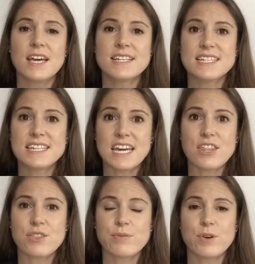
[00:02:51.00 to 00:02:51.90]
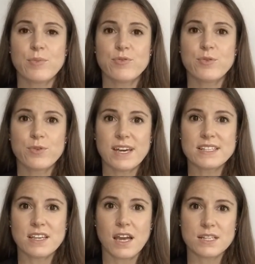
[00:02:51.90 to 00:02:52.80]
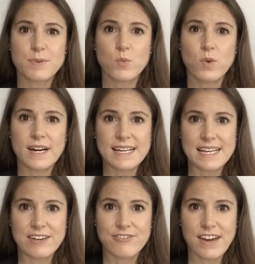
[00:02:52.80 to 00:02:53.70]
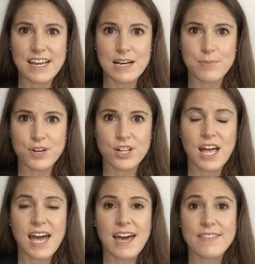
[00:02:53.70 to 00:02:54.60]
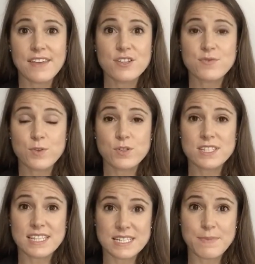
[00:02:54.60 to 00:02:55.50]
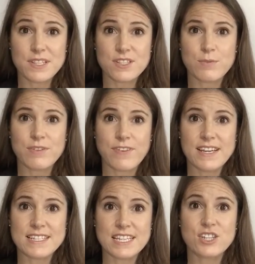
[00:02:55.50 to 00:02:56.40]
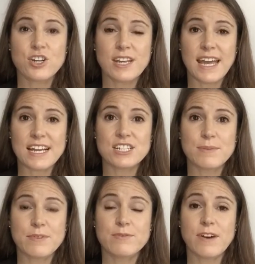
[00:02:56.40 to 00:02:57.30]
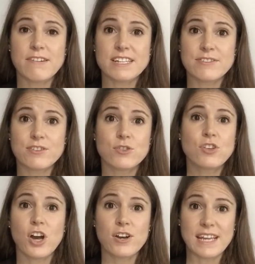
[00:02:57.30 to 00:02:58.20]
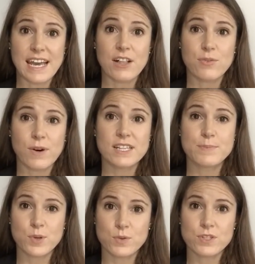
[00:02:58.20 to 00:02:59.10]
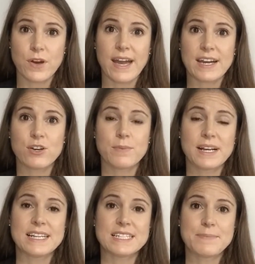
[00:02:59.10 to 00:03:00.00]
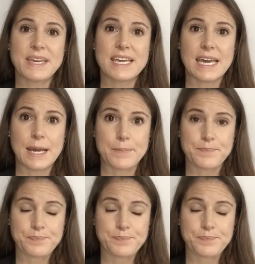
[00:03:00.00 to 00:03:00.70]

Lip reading: to get through before that's going to be widely available. And those 4 to 6 months that we're facing could actually be very difficult, not only health-wise, but also economically speaking.